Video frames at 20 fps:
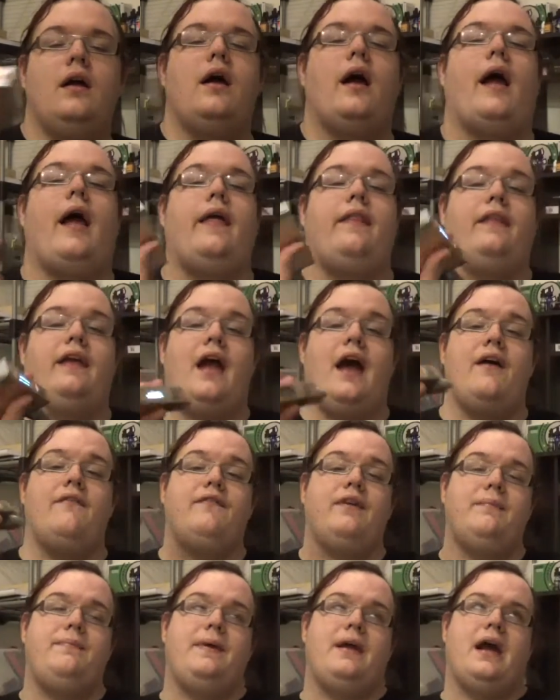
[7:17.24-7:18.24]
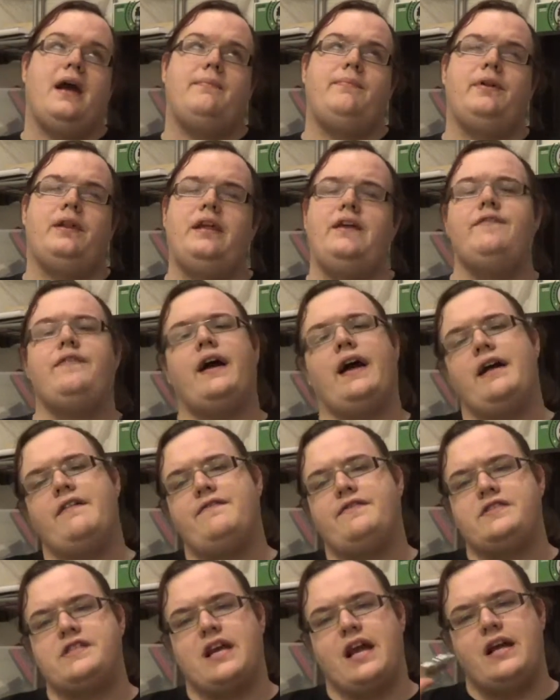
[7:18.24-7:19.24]
And the MVP, I believe I
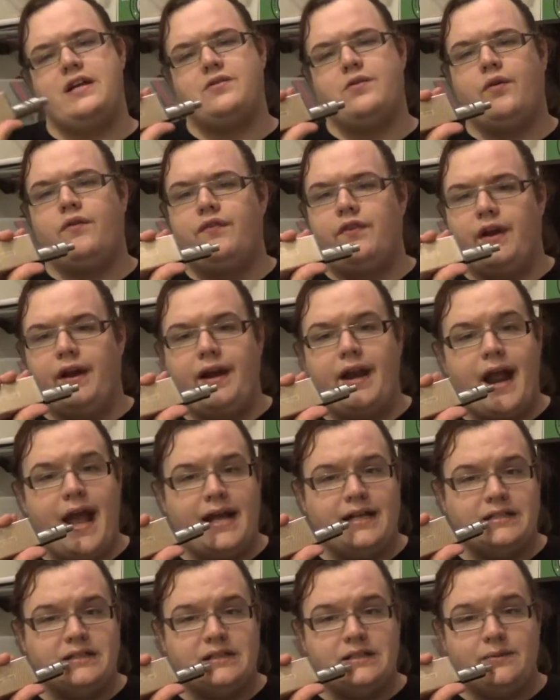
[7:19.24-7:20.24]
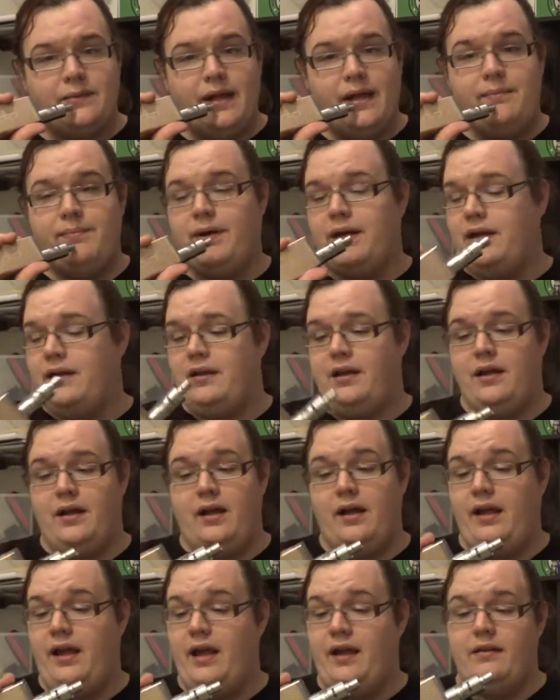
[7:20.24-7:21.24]
have scheduled for next week, but
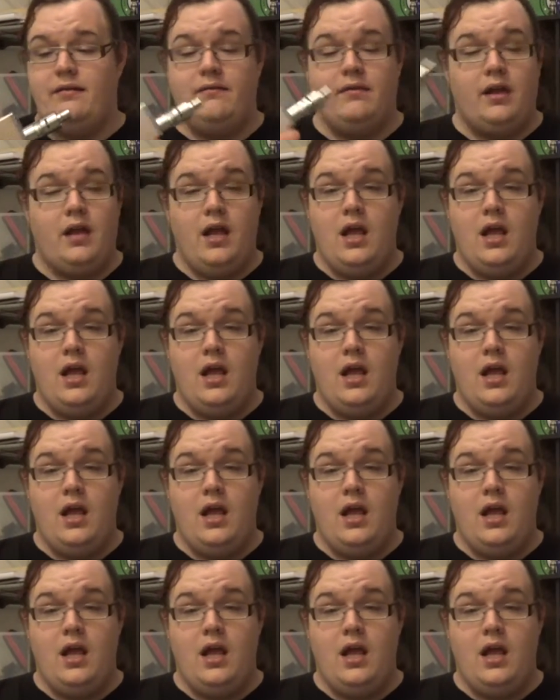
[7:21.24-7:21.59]
again,